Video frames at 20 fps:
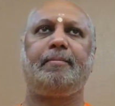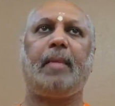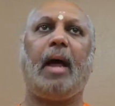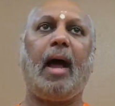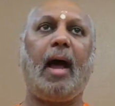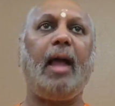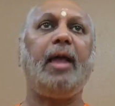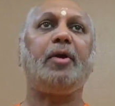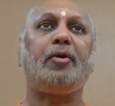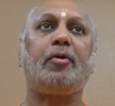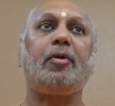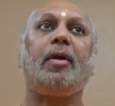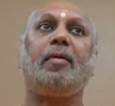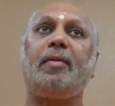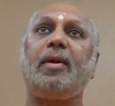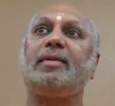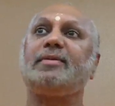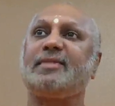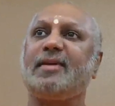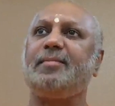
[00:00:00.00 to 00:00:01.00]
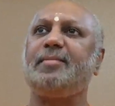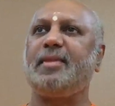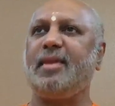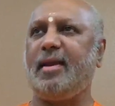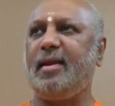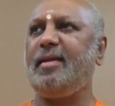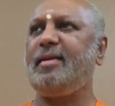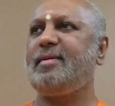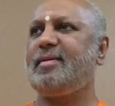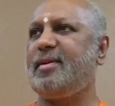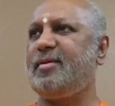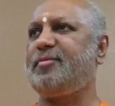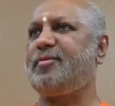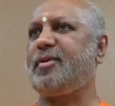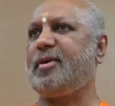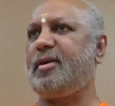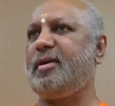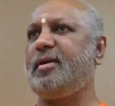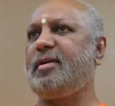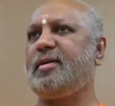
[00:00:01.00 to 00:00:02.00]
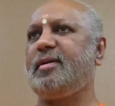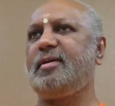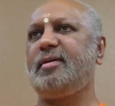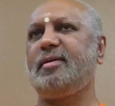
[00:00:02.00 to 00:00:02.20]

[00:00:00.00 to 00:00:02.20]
I could have done something different.